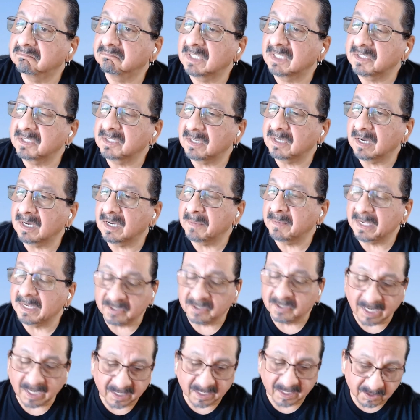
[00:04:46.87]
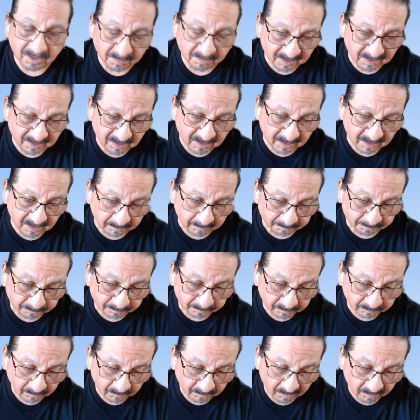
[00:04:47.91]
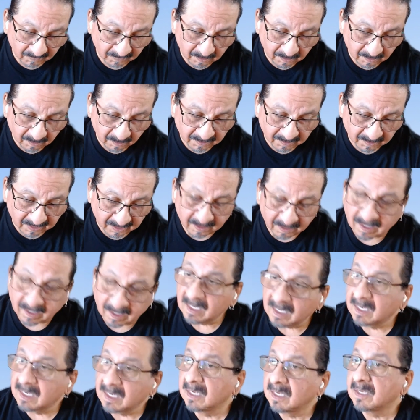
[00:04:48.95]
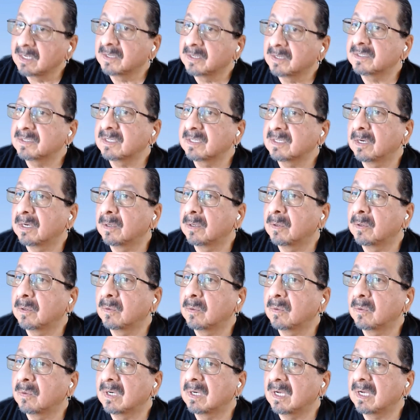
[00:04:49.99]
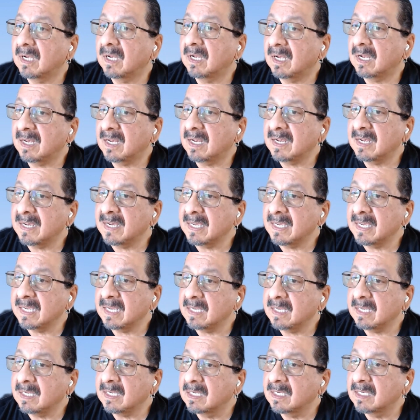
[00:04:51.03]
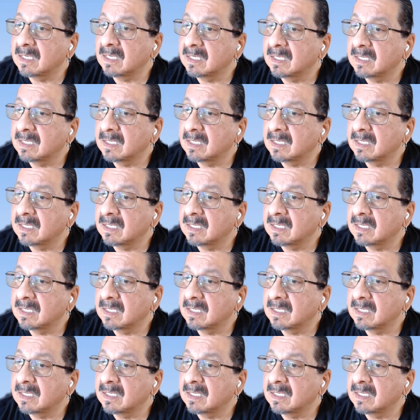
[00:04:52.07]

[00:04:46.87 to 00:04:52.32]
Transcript: let's talk about Chat GPT. Okay. So I